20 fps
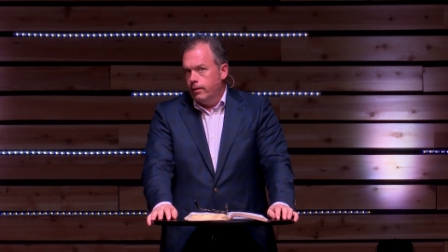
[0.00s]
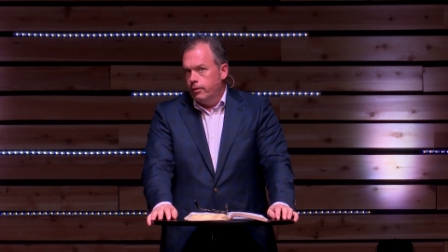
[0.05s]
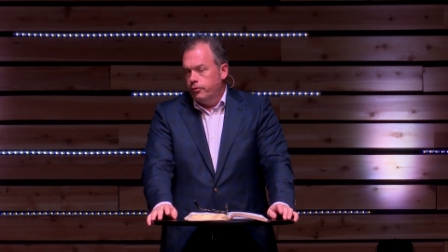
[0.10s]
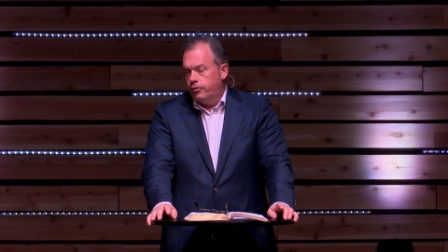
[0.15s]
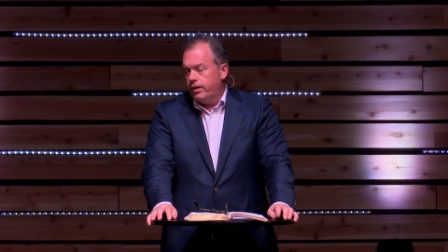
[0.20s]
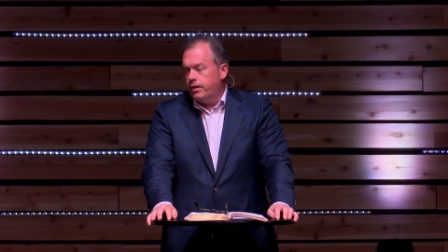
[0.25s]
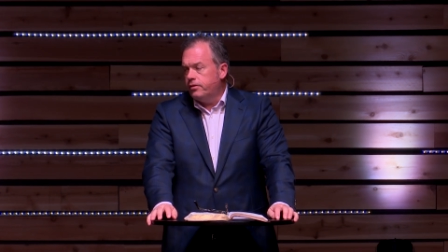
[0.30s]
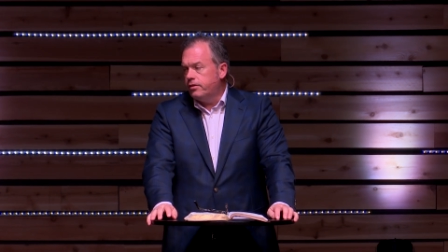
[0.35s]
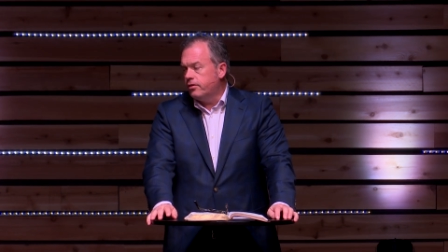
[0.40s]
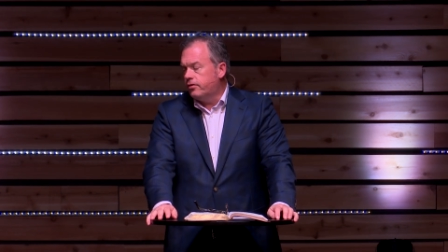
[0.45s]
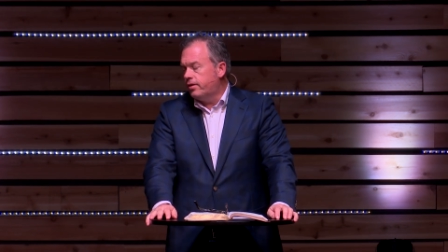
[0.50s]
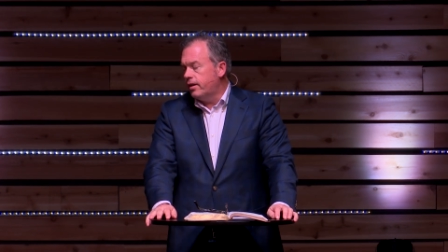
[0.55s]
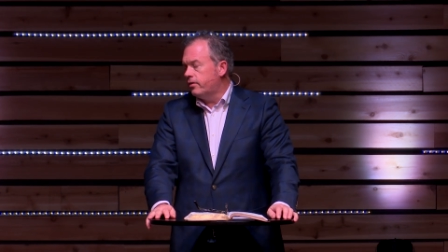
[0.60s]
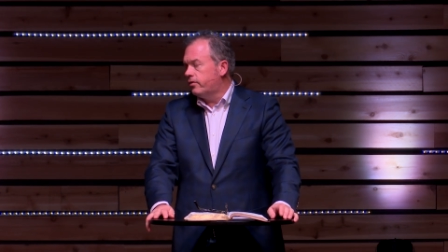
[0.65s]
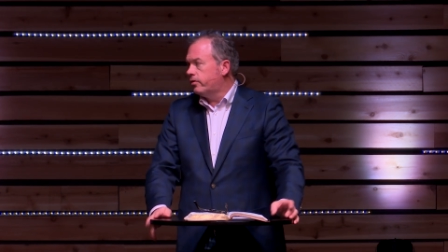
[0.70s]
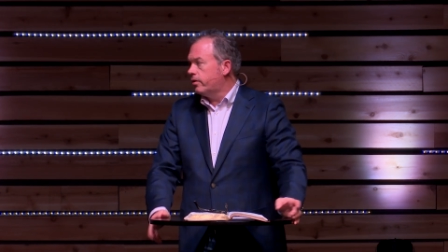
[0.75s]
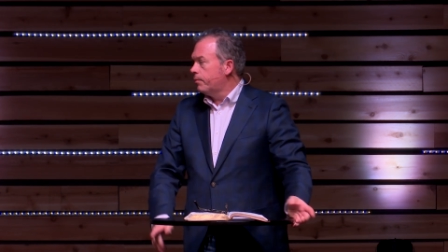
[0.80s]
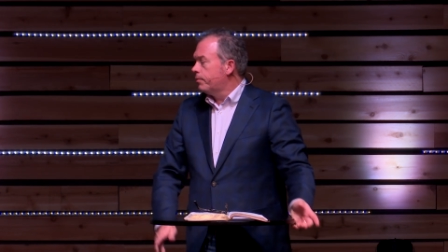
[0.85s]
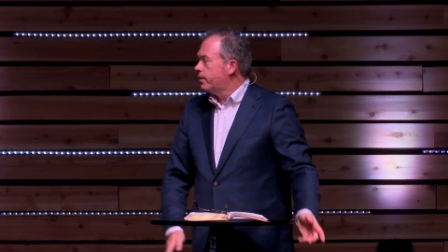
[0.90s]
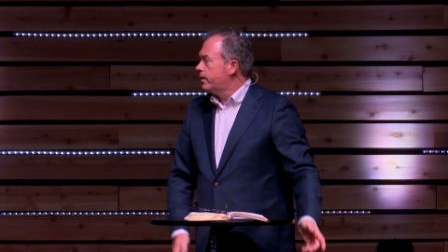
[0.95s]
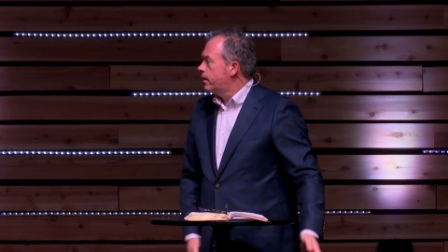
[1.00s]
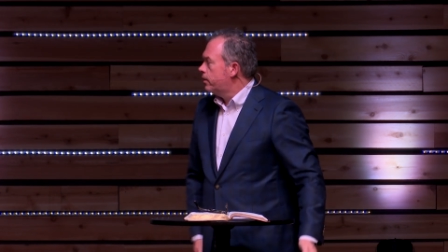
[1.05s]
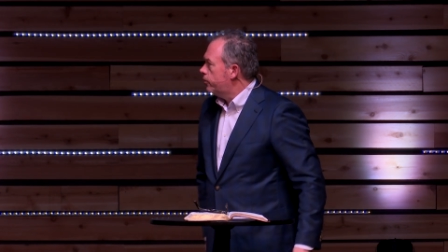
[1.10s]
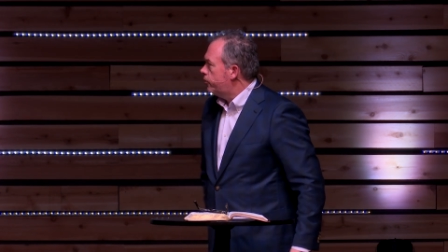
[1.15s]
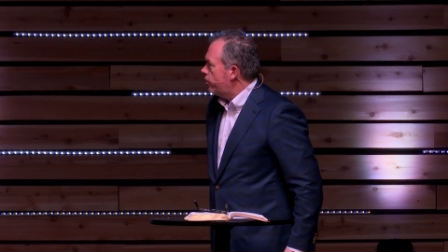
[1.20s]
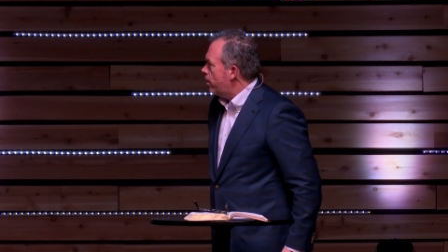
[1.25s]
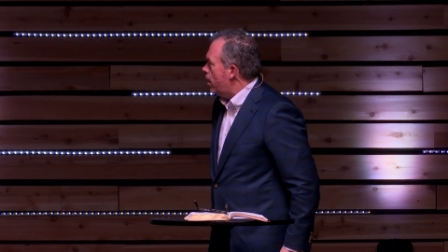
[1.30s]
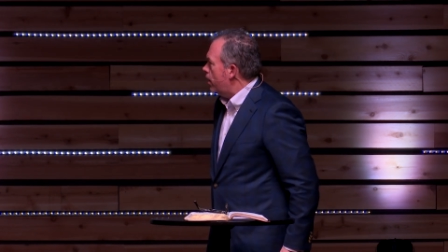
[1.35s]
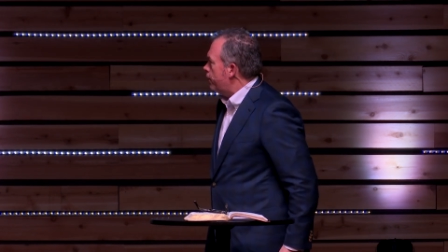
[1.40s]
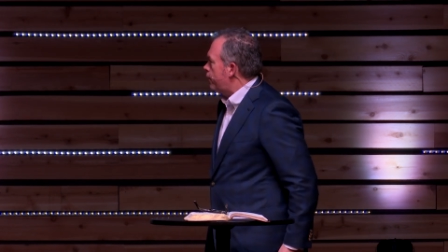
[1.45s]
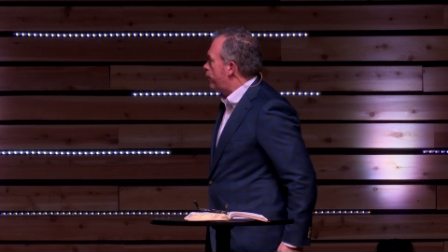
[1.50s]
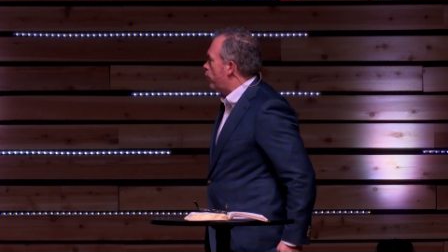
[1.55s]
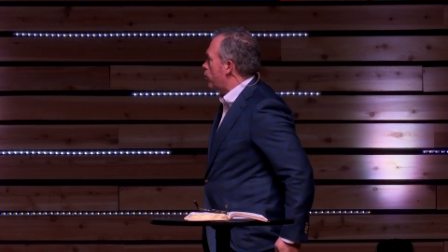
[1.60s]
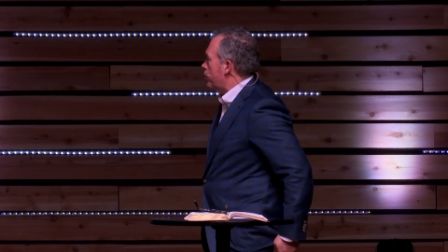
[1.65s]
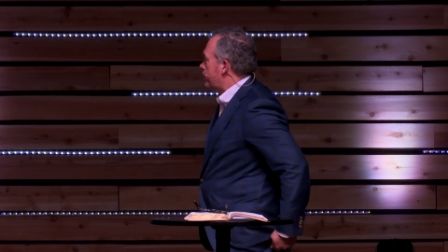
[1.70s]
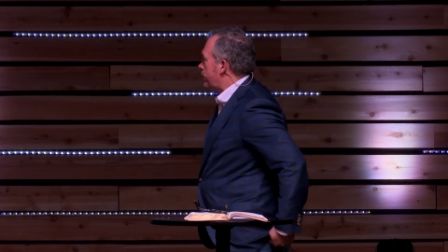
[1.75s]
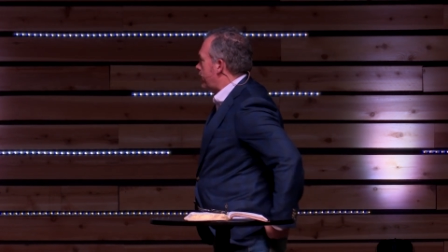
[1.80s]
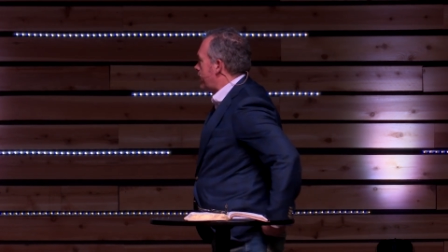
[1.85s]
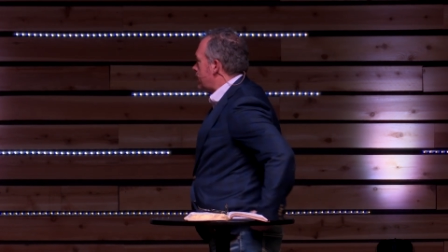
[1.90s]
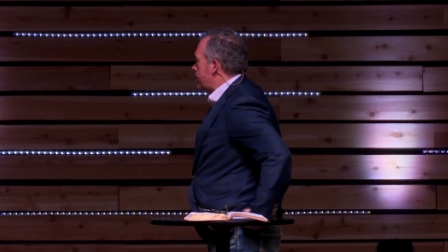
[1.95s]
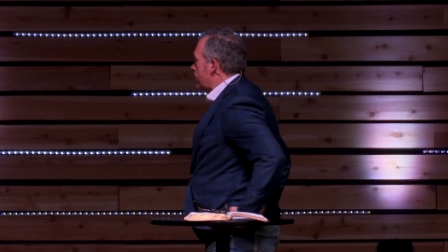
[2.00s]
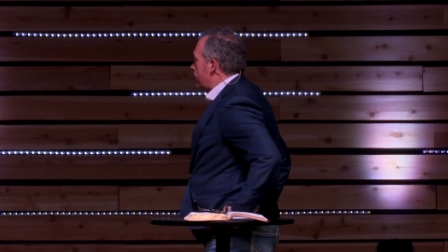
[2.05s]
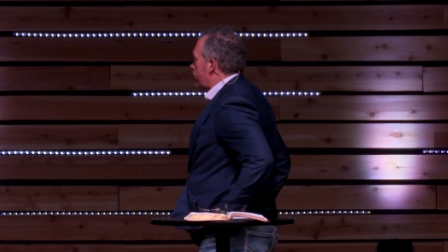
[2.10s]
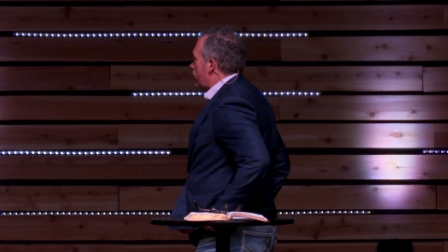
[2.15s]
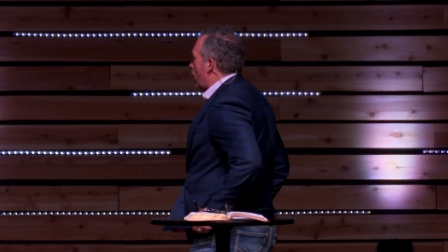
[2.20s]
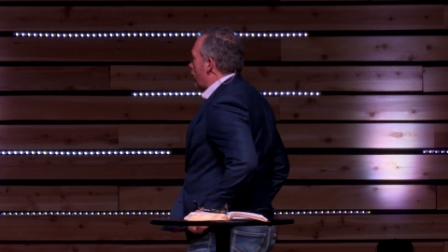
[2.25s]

Jesus said something in John 14 that's